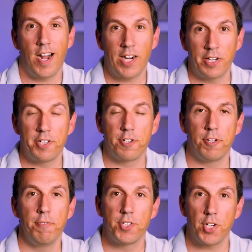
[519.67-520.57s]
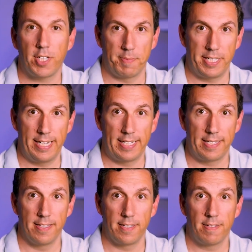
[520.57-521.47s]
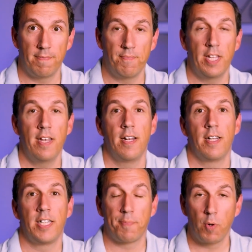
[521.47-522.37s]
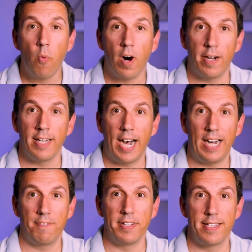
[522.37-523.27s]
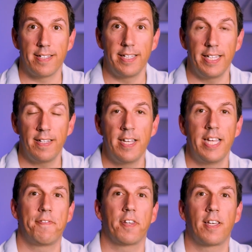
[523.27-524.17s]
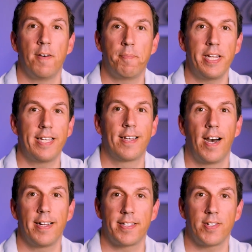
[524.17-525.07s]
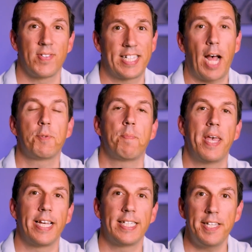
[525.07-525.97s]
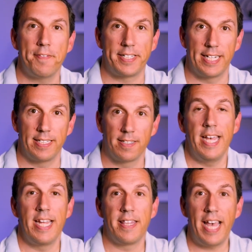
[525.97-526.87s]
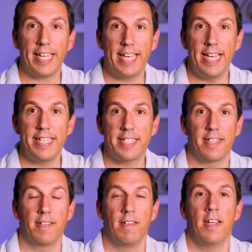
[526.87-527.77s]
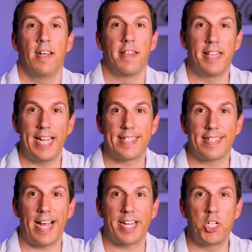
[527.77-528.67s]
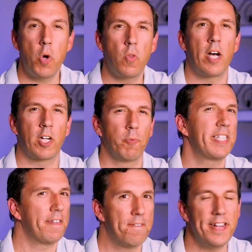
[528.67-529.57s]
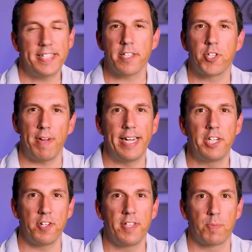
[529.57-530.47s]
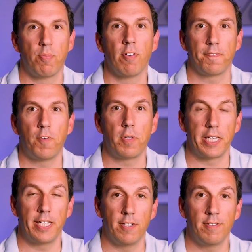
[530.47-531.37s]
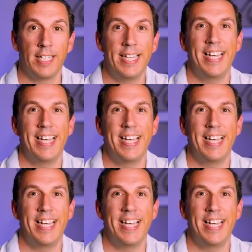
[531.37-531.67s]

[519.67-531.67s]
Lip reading: are under two circumstances. Number one, obviously, if the company cuts or stops paying a dividend. In that case, that stock no longer really fits the strategy of this portfolio,